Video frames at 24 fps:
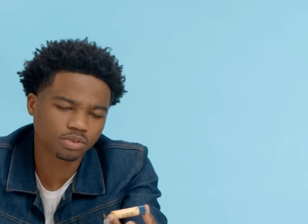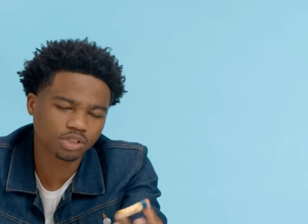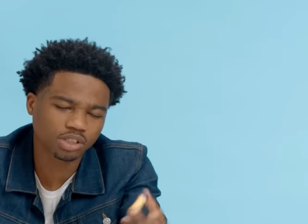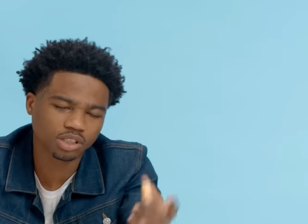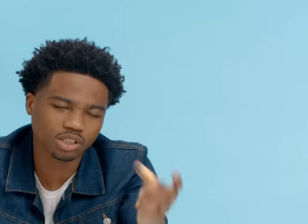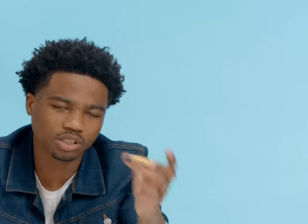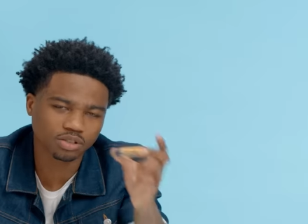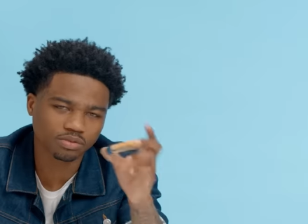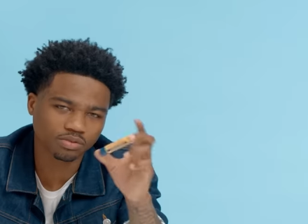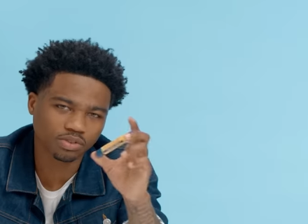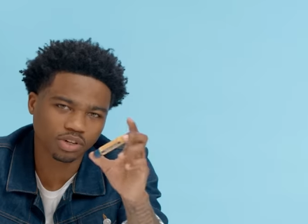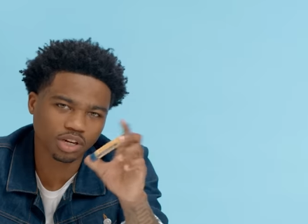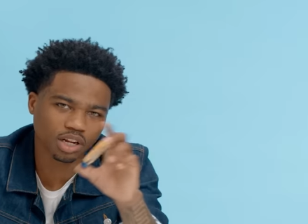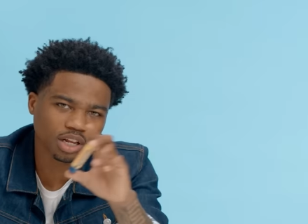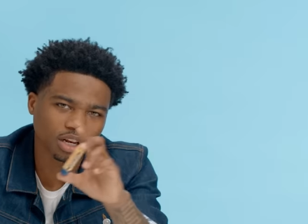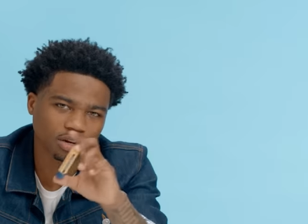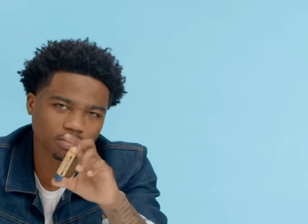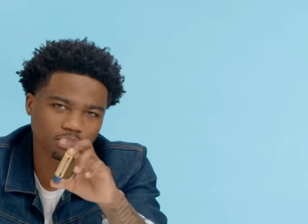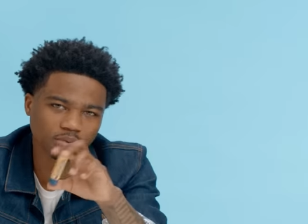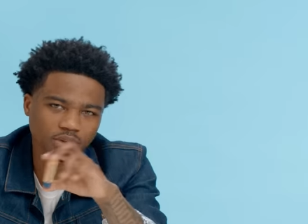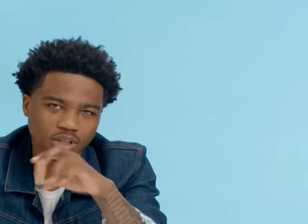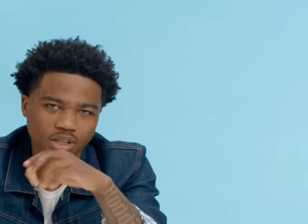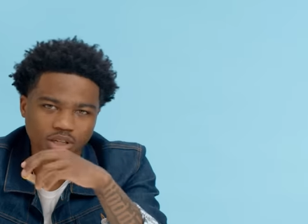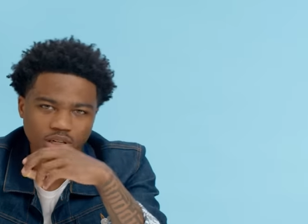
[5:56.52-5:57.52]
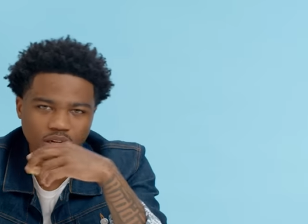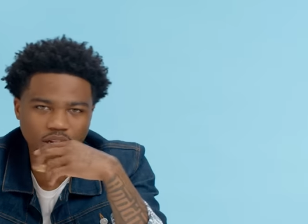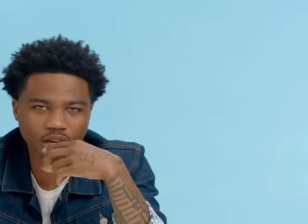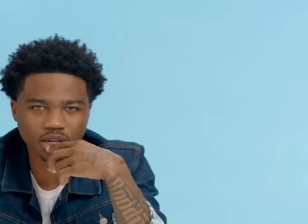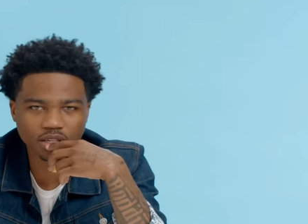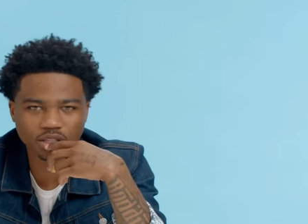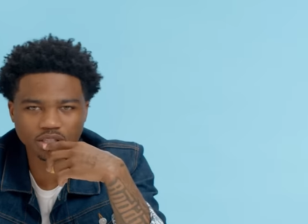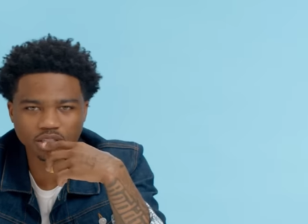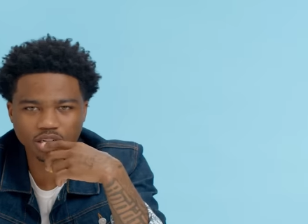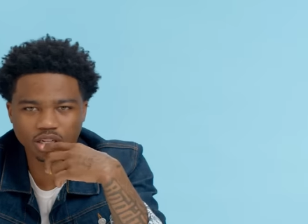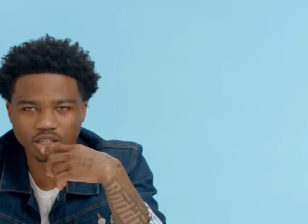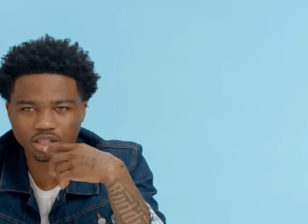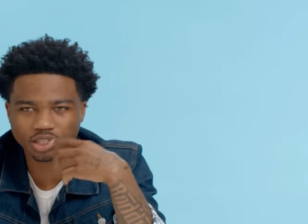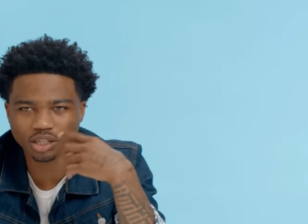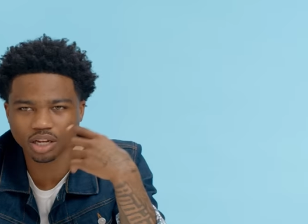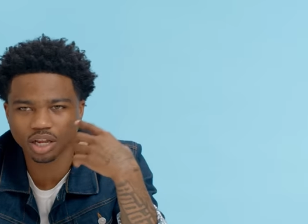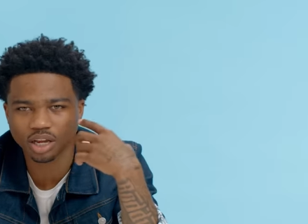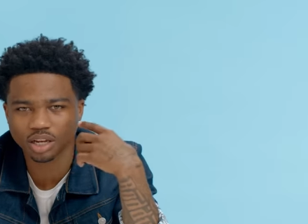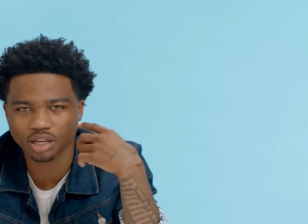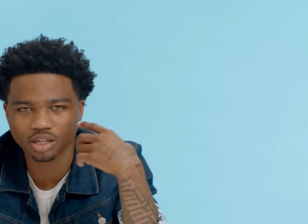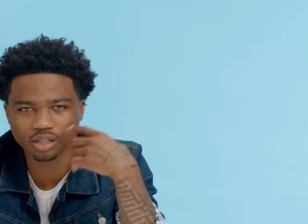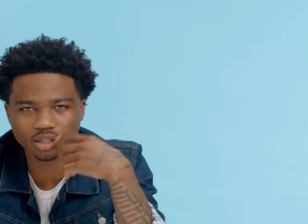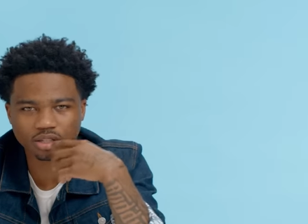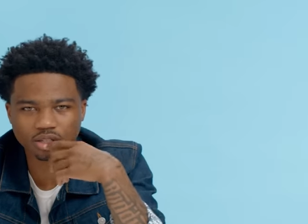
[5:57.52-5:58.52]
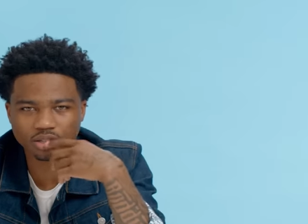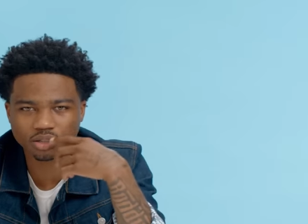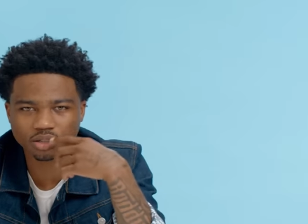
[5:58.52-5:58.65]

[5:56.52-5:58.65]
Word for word: Since it's vanilla bean, it like tastes like,